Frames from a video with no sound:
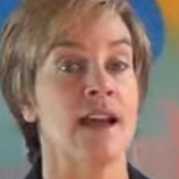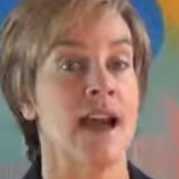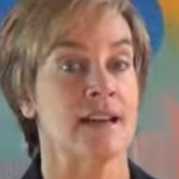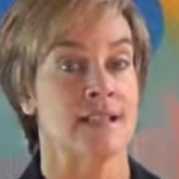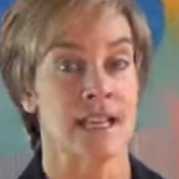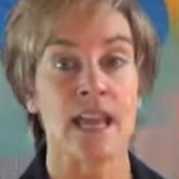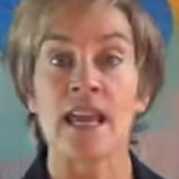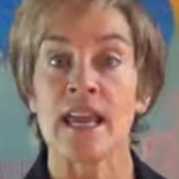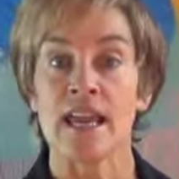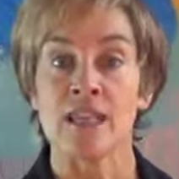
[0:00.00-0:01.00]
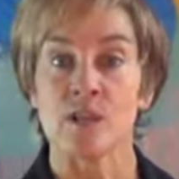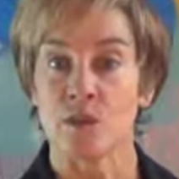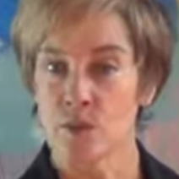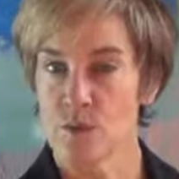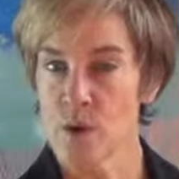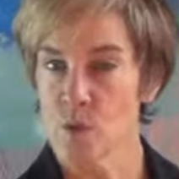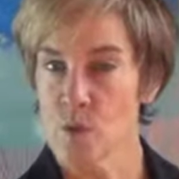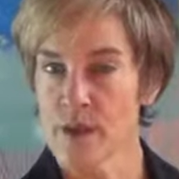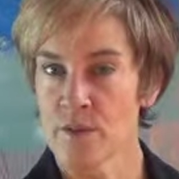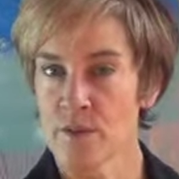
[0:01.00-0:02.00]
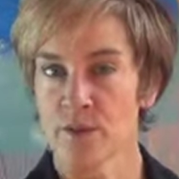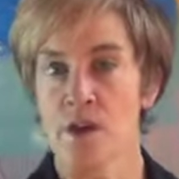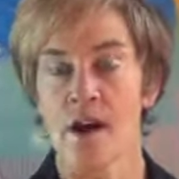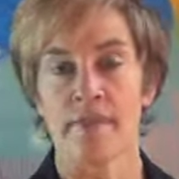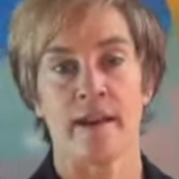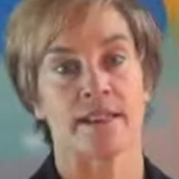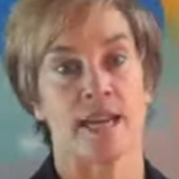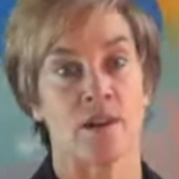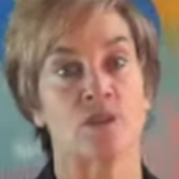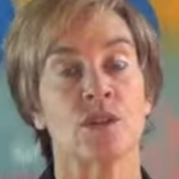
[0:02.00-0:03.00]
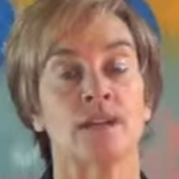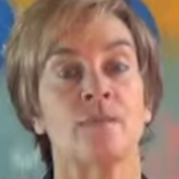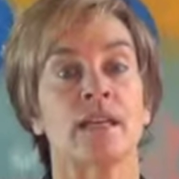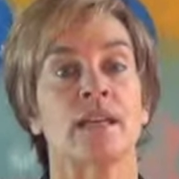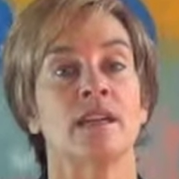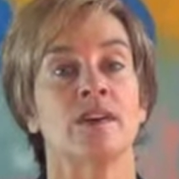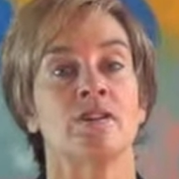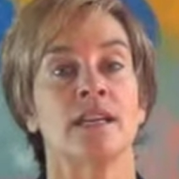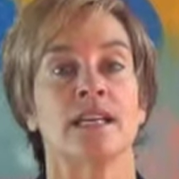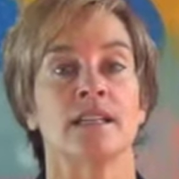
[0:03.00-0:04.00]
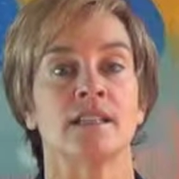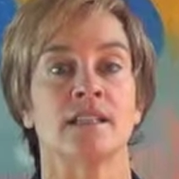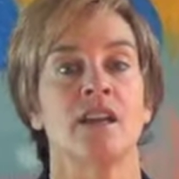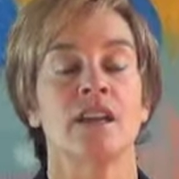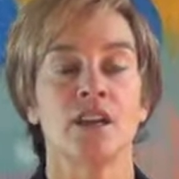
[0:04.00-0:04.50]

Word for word: class, so you know whether or not that's actually meeting your needs.